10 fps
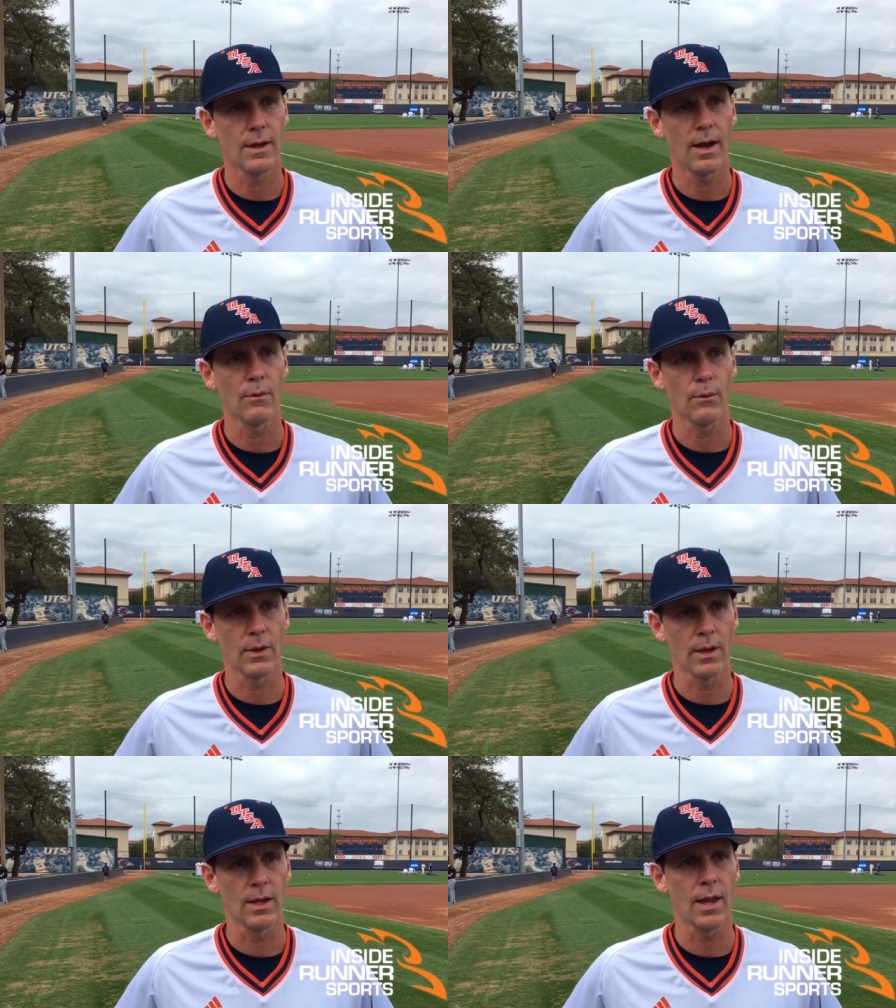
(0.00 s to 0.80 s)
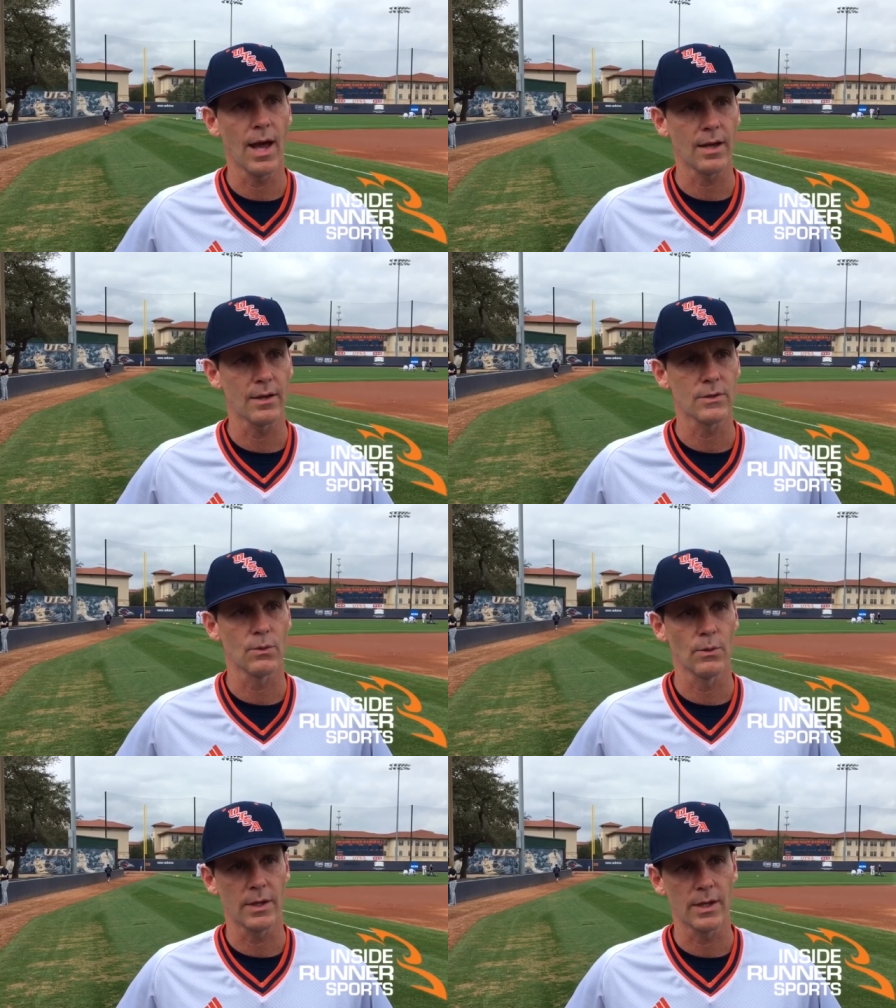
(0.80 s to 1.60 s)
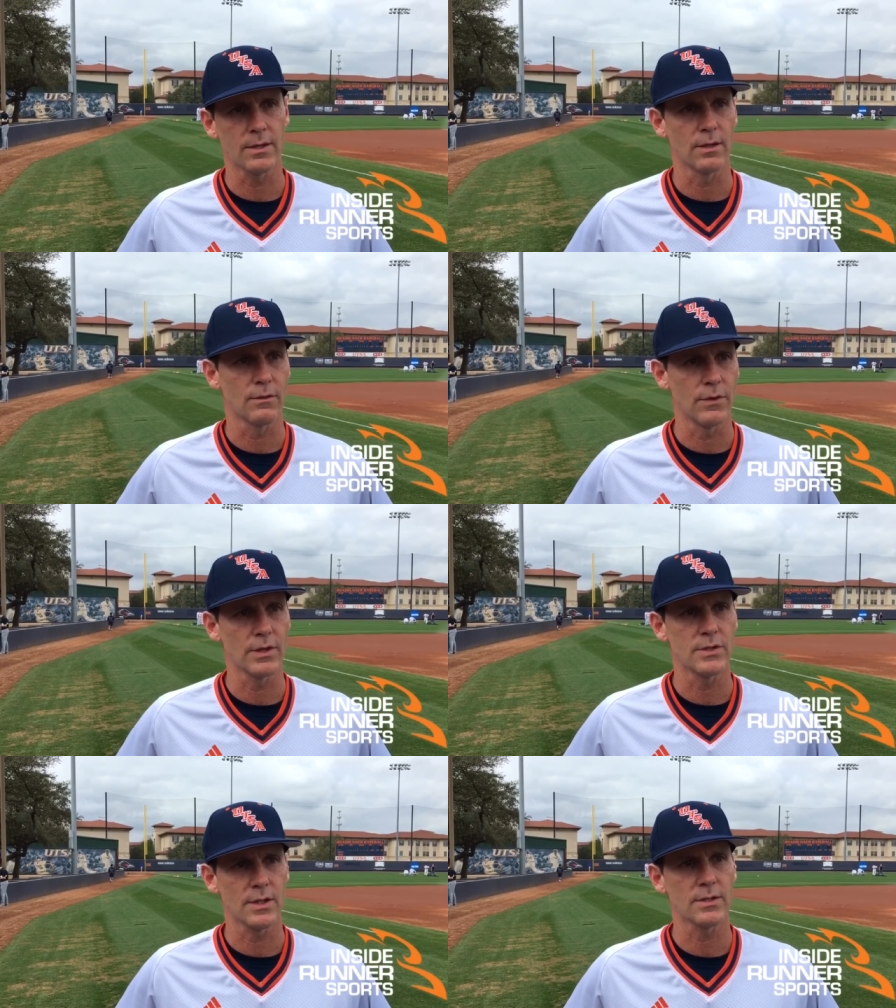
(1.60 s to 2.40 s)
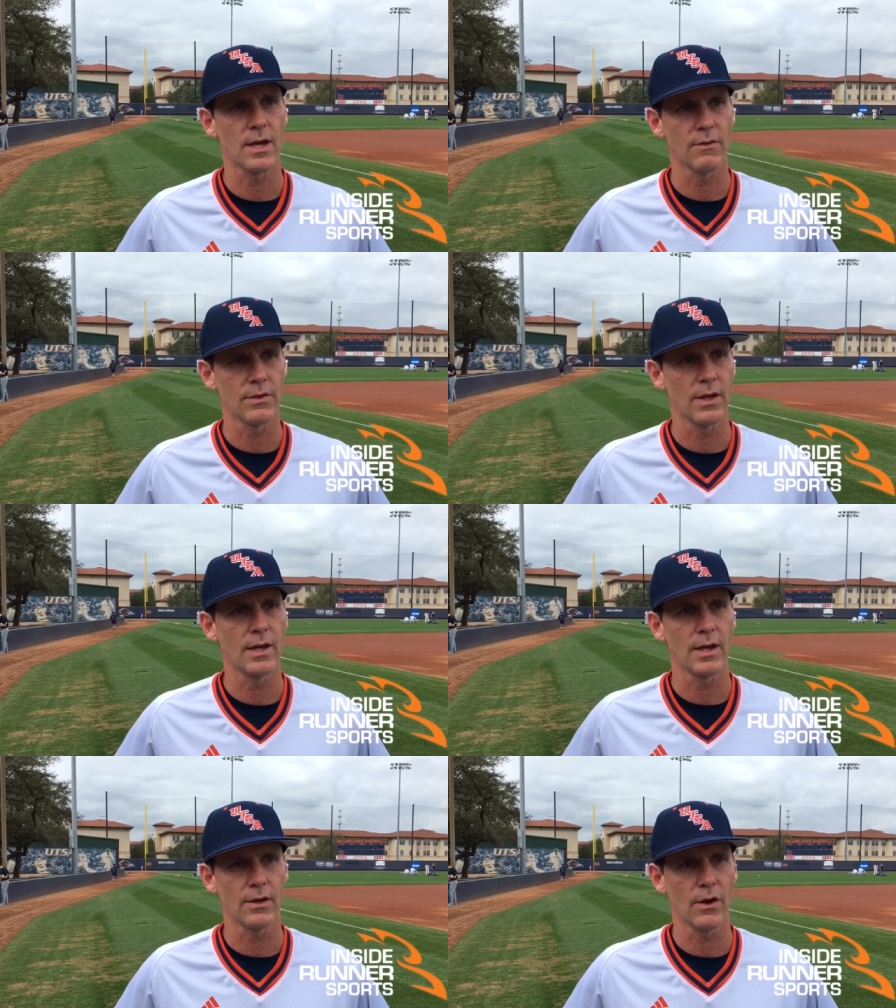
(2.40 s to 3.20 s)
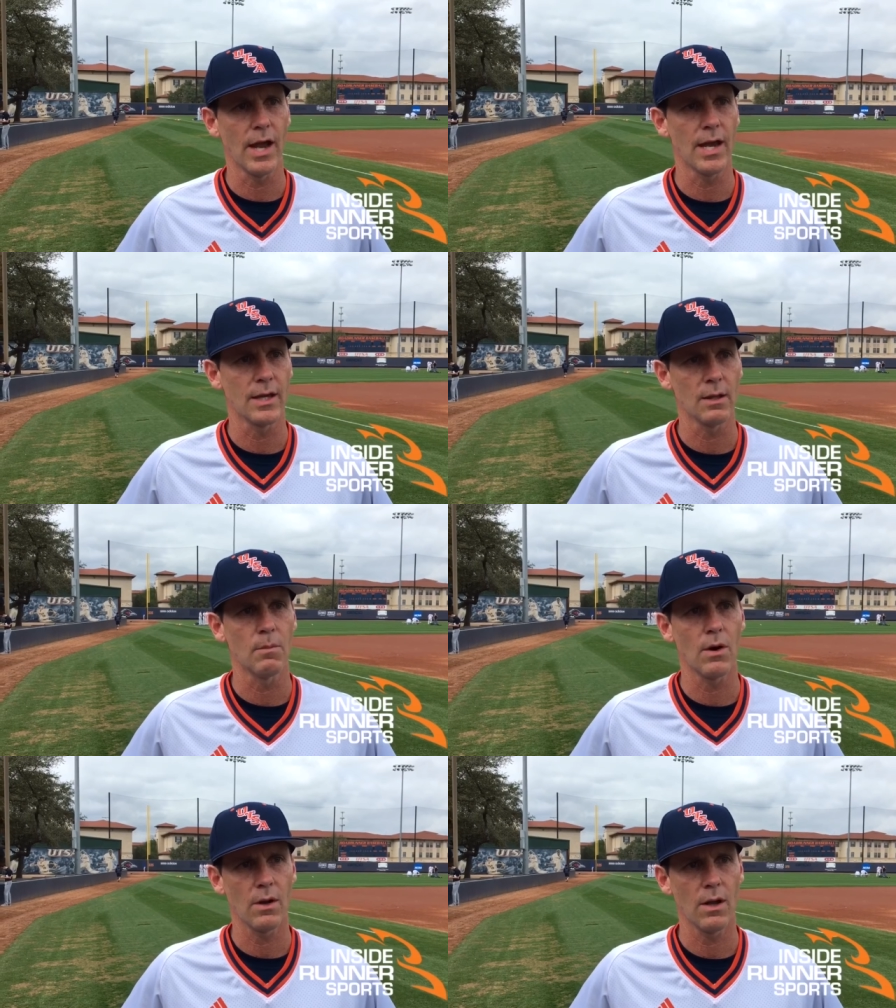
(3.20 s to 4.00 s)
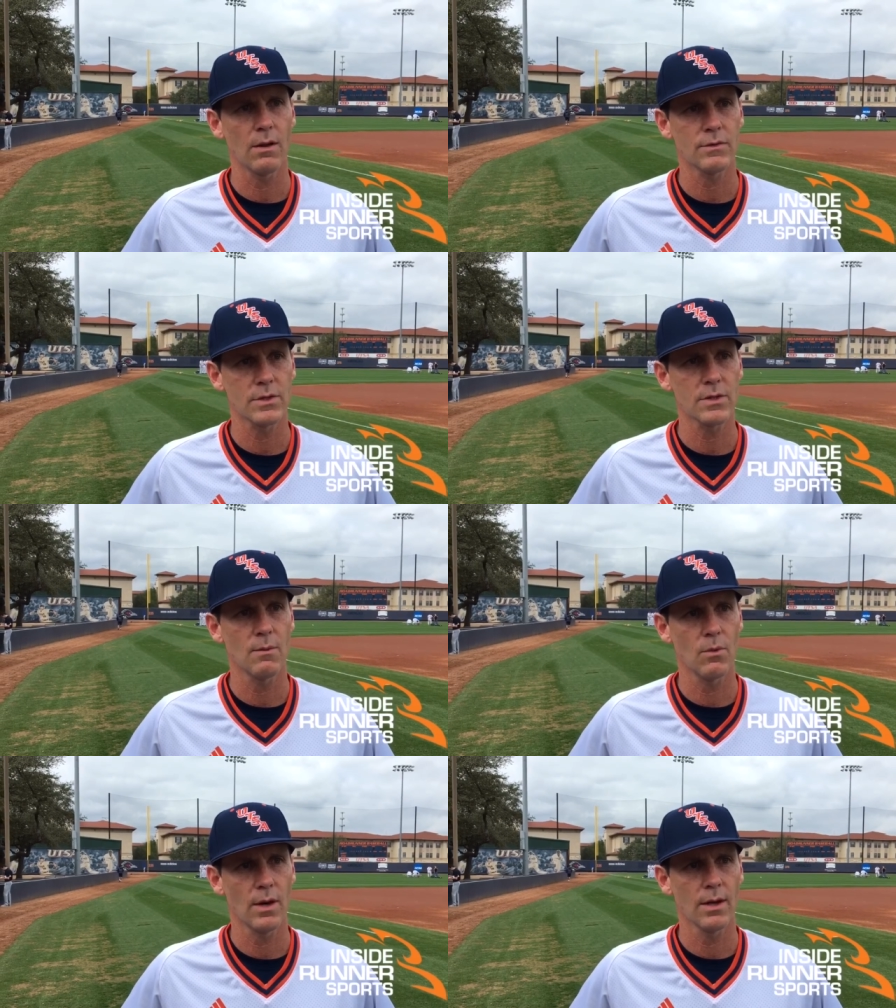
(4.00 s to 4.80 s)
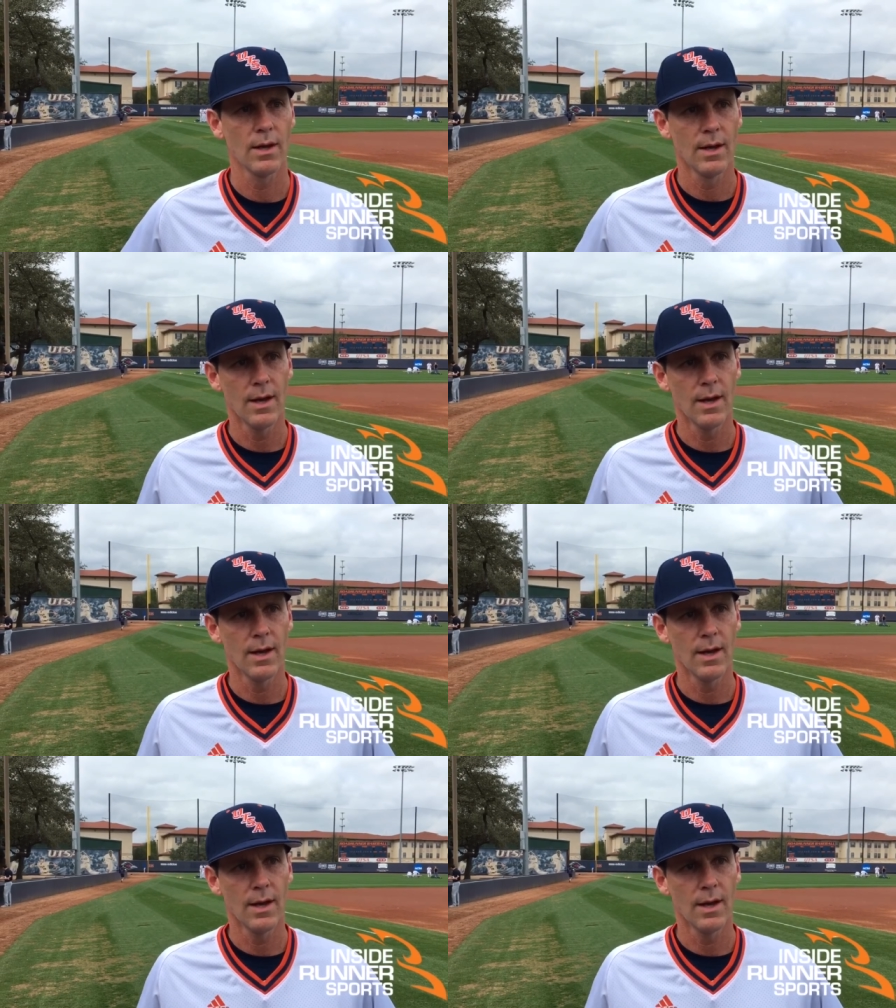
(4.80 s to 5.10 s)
I really like us when we get to the fifth, sixth, seventh inning, and you're handing the ball off to someone.